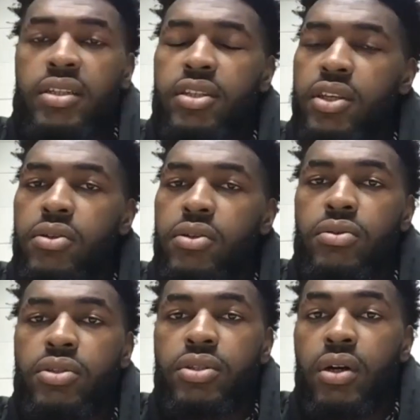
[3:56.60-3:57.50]

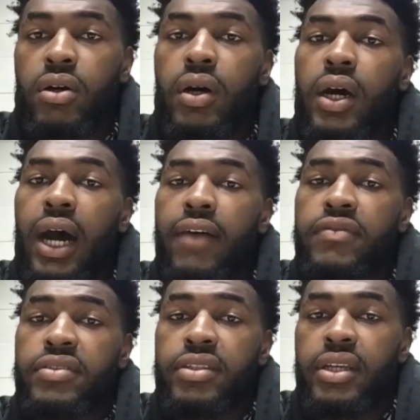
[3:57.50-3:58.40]
huge. You know,
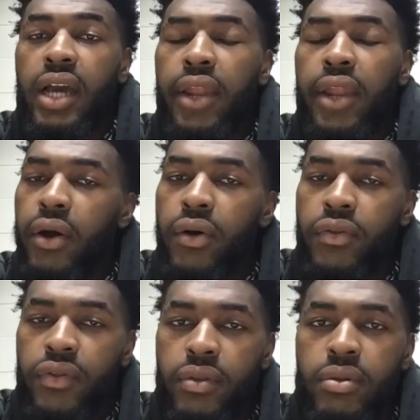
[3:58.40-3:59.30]
obviously, I
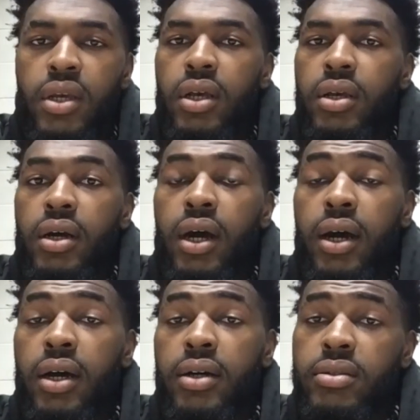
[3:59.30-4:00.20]
know,
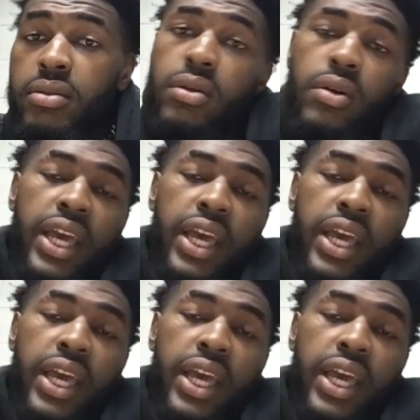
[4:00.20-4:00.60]
you know,